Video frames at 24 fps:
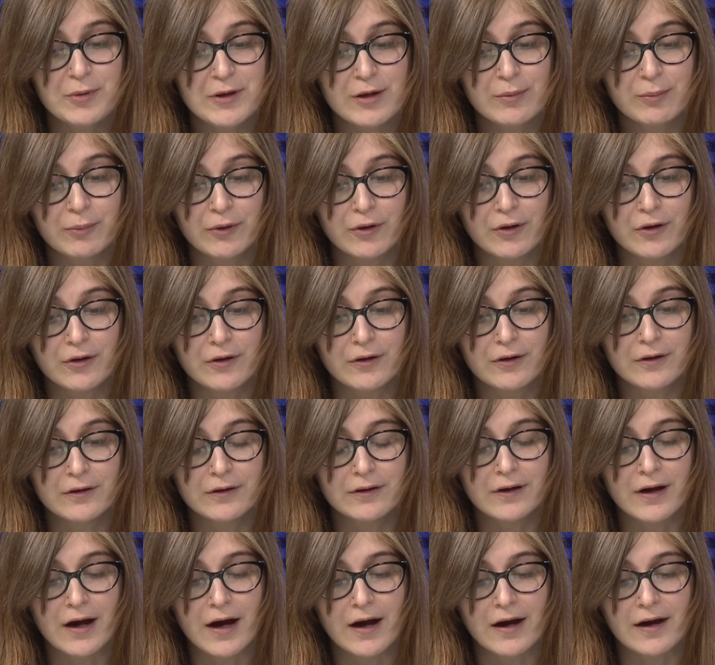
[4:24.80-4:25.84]

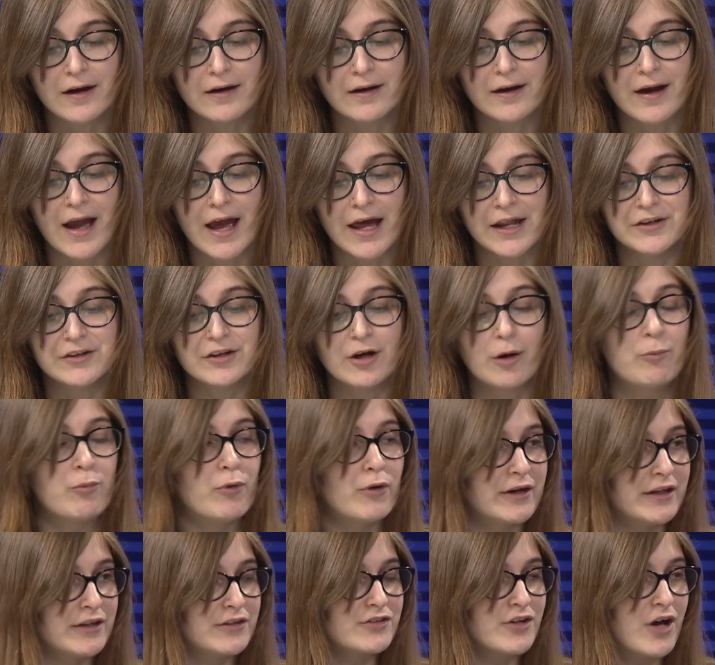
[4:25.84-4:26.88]
people end up
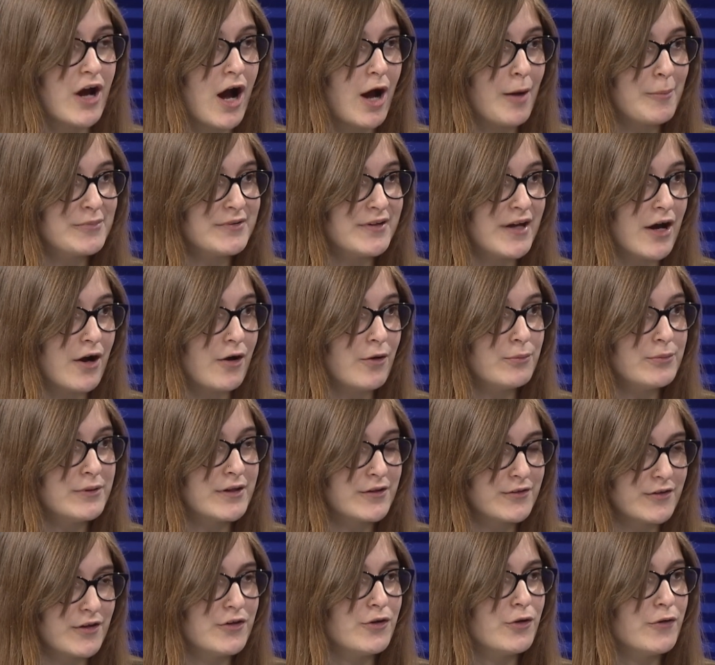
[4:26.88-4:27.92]
wanting to opt out,
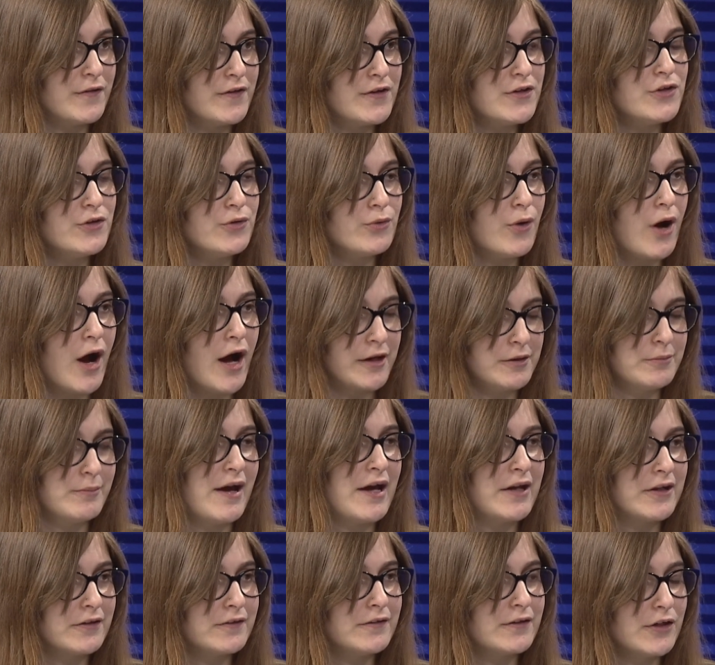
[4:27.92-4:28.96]
because I know that you
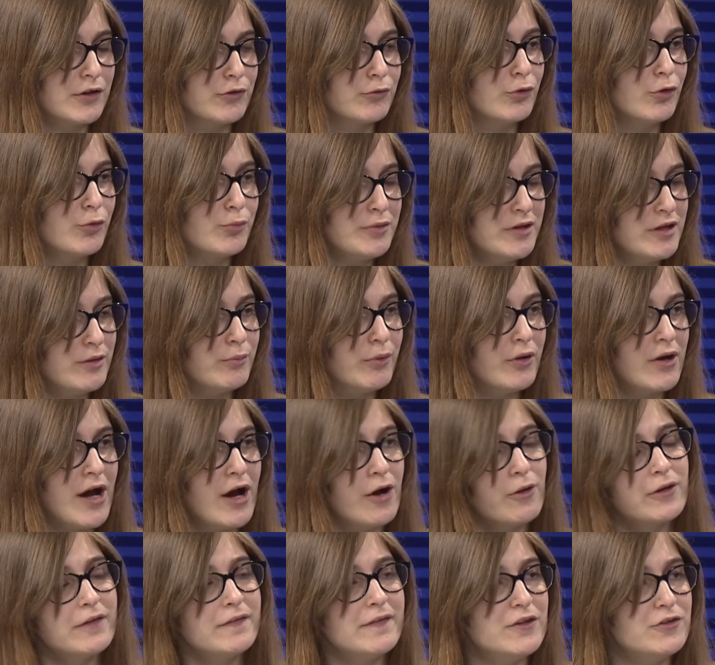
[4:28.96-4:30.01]
automatically enroll people, how
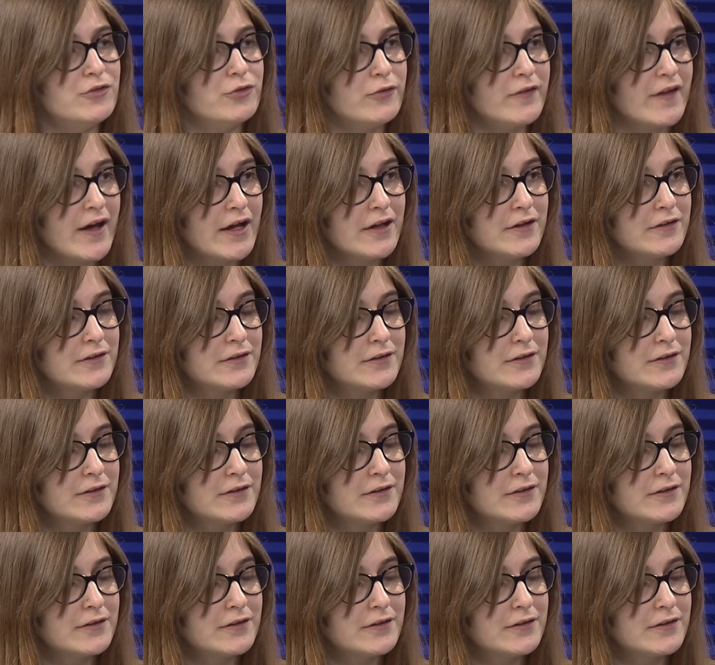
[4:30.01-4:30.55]
can they do that?